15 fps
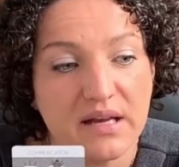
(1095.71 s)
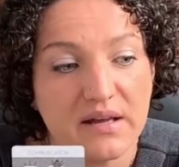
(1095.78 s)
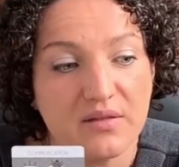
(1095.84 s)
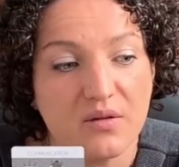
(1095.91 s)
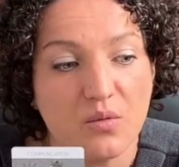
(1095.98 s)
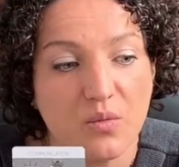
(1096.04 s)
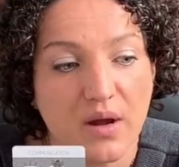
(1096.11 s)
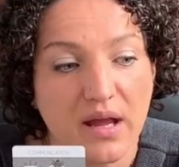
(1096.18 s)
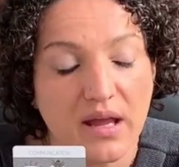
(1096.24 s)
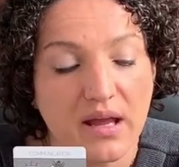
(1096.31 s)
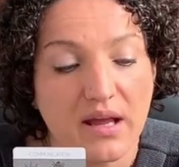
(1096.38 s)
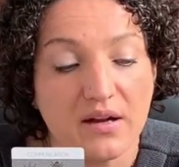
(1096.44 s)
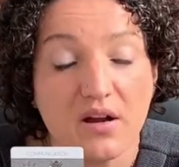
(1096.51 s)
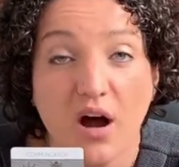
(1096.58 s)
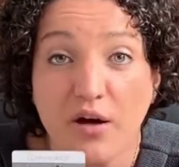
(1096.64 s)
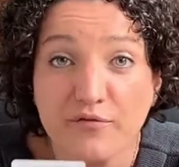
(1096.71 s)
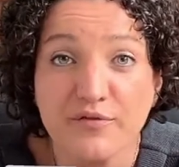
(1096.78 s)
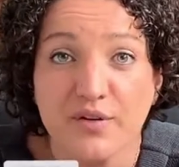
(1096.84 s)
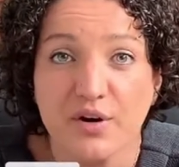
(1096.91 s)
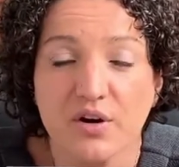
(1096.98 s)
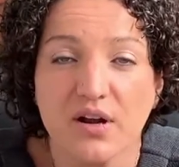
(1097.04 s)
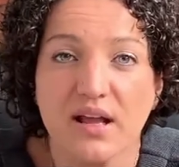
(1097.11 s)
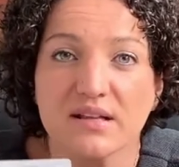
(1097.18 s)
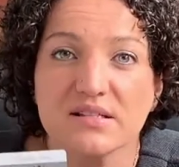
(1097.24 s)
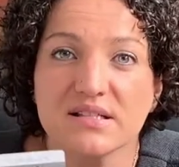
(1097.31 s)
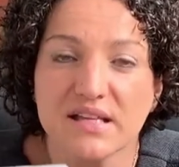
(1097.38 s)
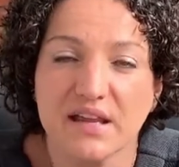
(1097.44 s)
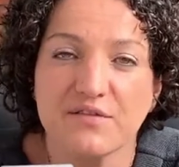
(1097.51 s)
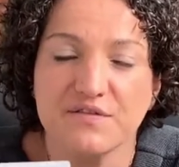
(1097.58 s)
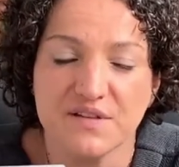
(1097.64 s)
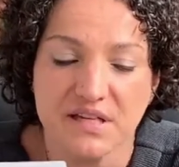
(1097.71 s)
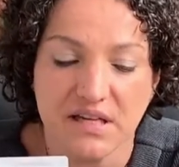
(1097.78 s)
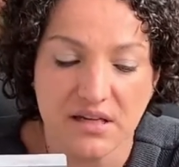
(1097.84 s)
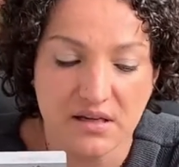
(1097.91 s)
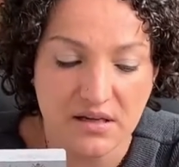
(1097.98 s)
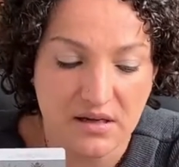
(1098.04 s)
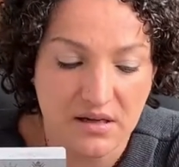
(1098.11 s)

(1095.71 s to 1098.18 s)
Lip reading: in the way, and comfort and safety